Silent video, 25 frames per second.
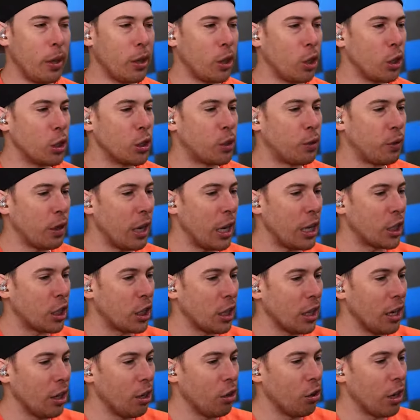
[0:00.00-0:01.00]
it. There's It's
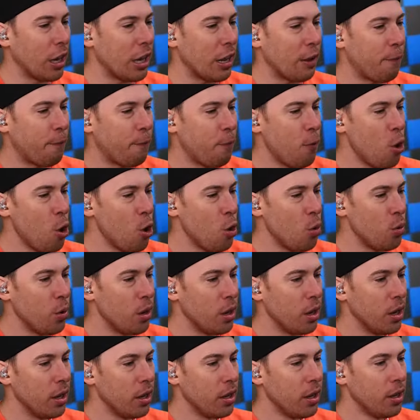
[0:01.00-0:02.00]
literally
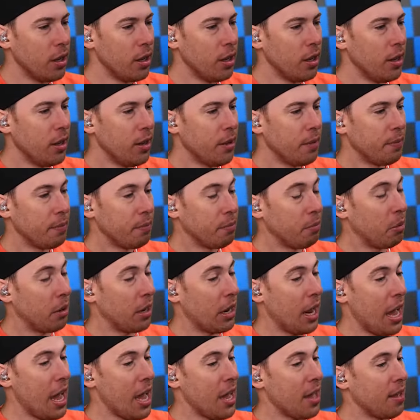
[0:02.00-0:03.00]
food. But
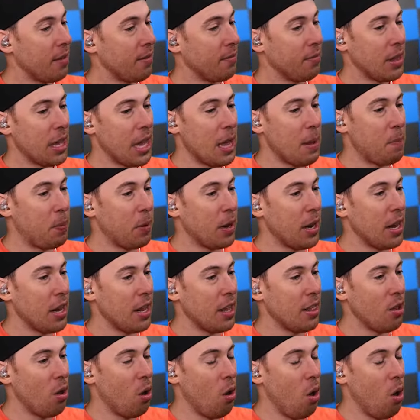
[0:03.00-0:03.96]
hey, he put it in the